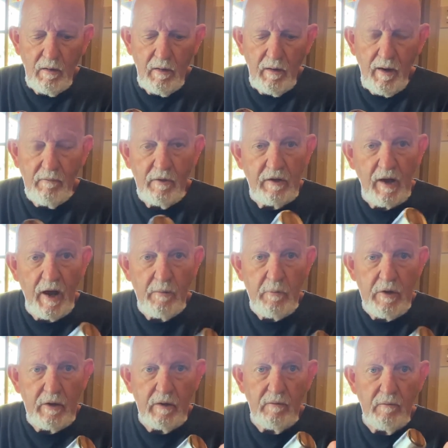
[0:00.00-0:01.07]
every time
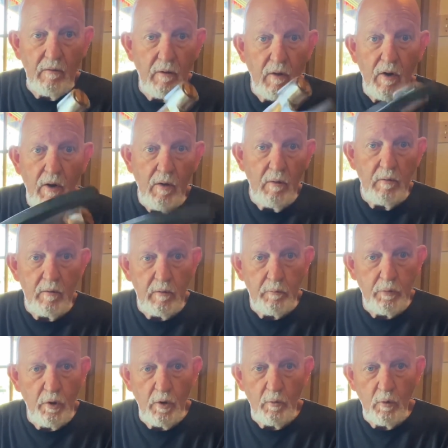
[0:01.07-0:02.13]
you can
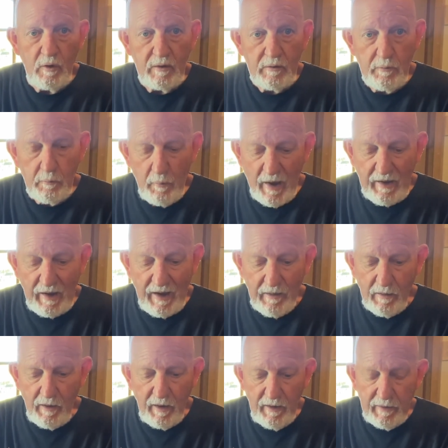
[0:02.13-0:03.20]
put one, make
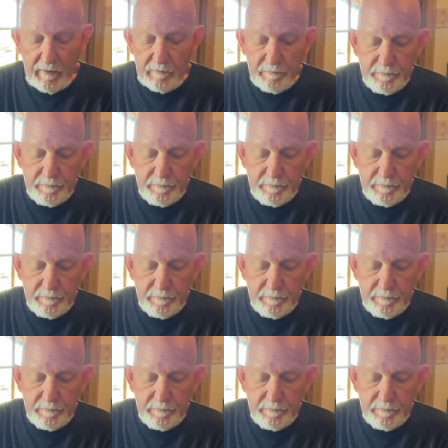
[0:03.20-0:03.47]
a